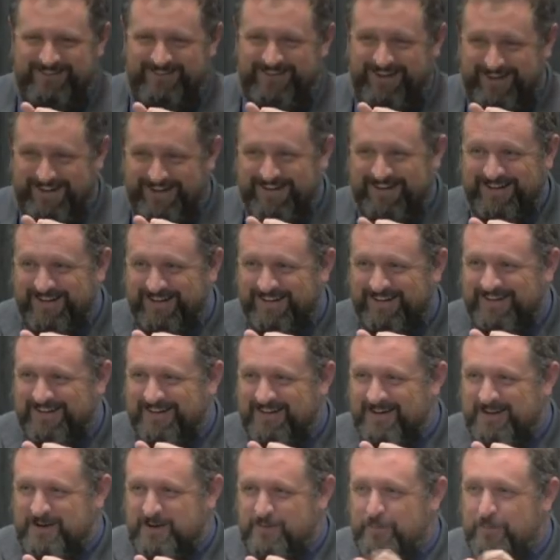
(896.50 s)
right?
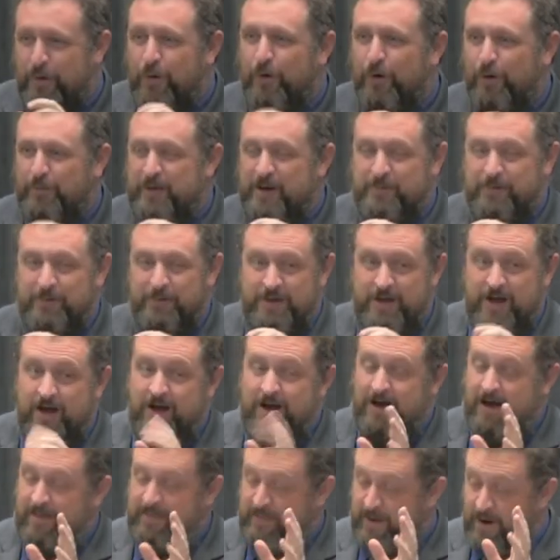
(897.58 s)
Poor people.
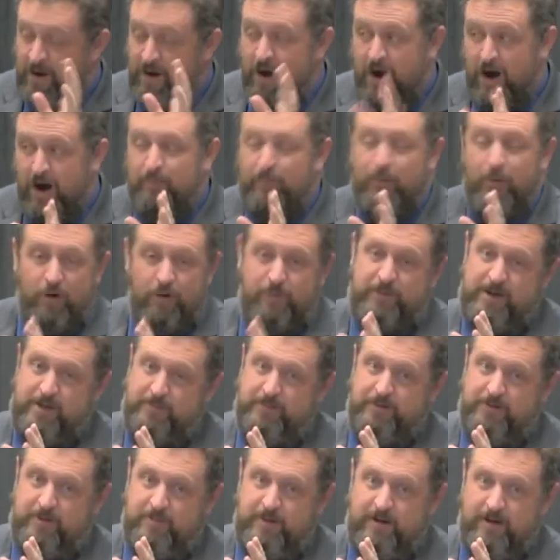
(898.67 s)
Now, there are poor
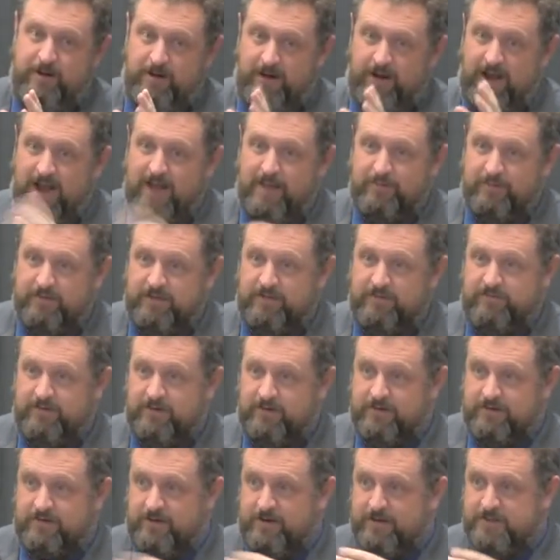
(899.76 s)
people in America, I believe.
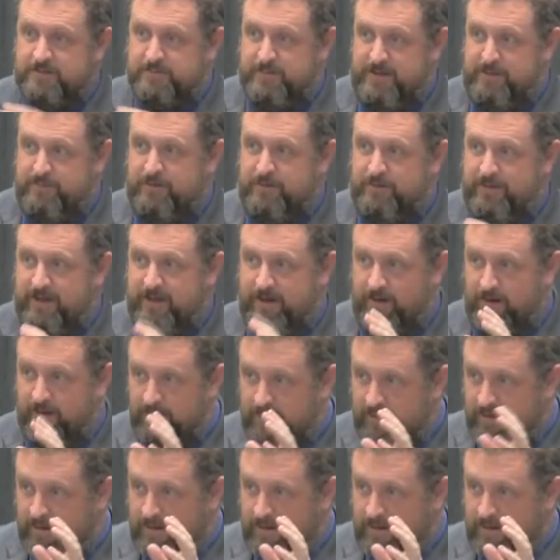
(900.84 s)
There, there's people that are,